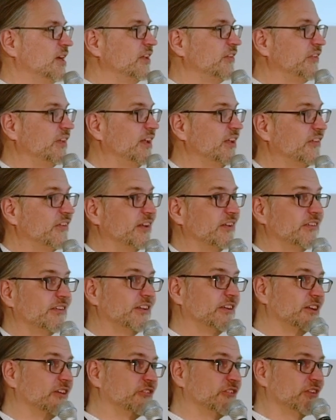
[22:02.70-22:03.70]
cell sites
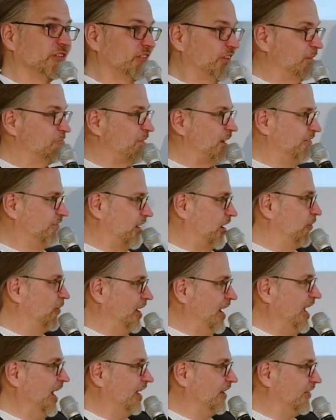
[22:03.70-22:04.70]
that are just above our
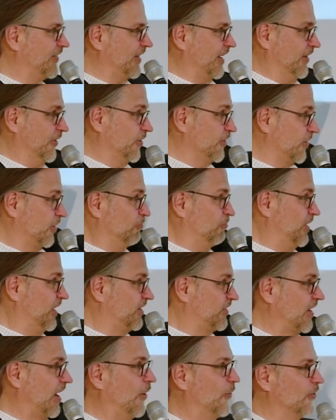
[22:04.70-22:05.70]
heads and not on big
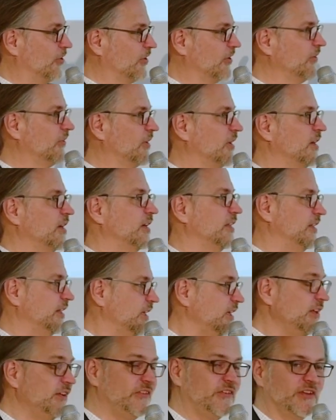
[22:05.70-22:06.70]
towers,
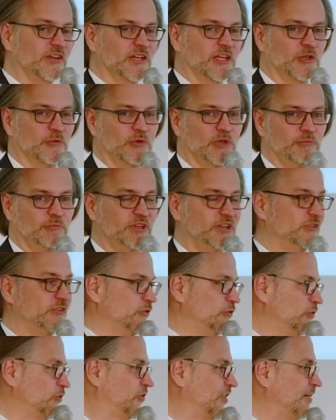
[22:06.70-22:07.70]
the easier it will be to
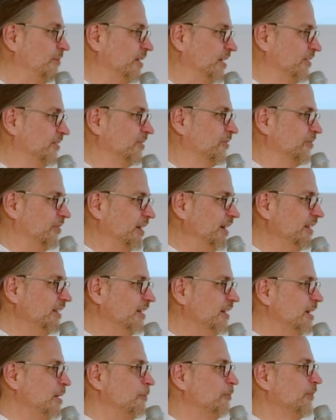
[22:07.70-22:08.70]
do jamming, right?
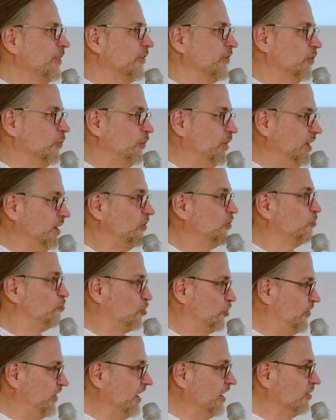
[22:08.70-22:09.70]
So we need to
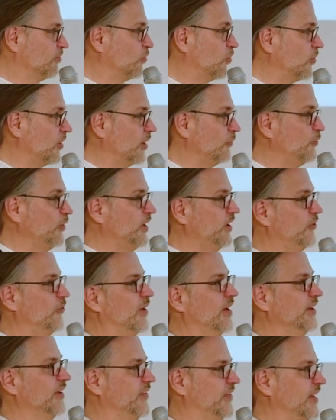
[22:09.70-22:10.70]
protect more, and we need to
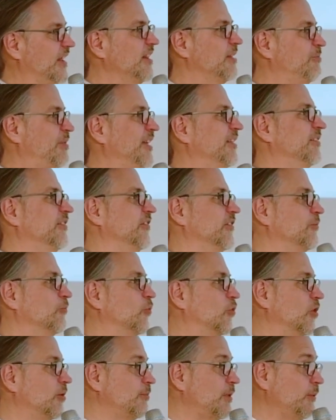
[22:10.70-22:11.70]
understand the patterns
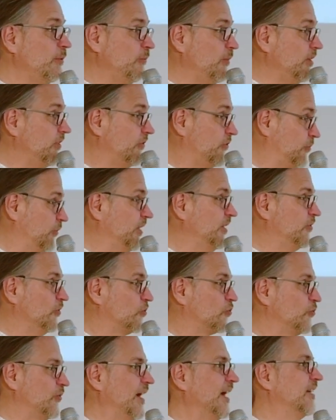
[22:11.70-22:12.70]
more, and maybe we need to
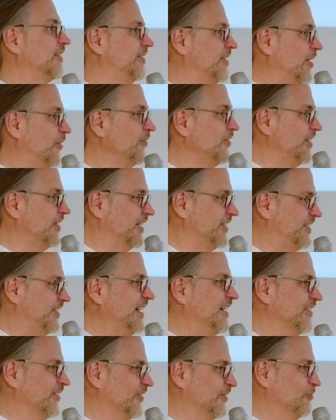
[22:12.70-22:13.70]
track down the
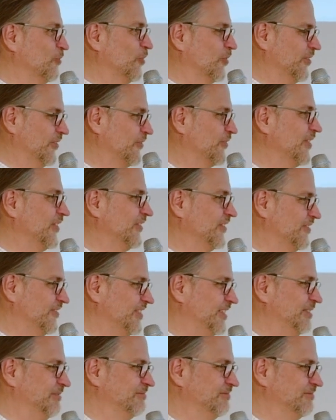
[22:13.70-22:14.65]
attackers more aggressively.